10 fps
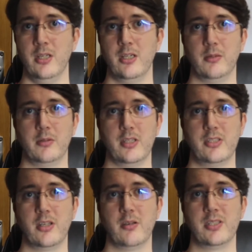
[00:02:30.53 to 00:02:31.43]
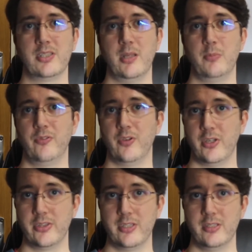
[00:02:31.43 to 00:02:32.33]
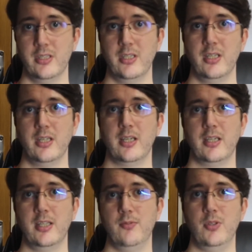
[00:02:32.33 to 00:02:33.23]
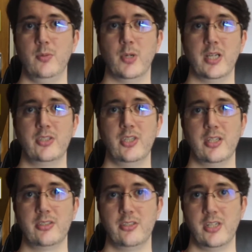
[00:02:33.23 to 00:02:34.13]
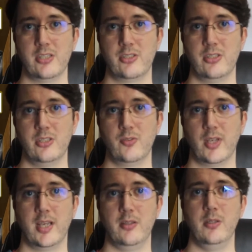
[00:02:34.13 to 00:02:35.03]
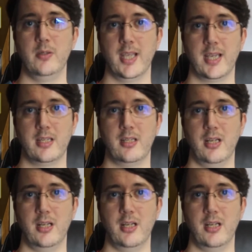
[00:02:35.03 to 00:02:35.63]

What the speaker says: I'm going to go a step further and give you my 6 suggestions for how you can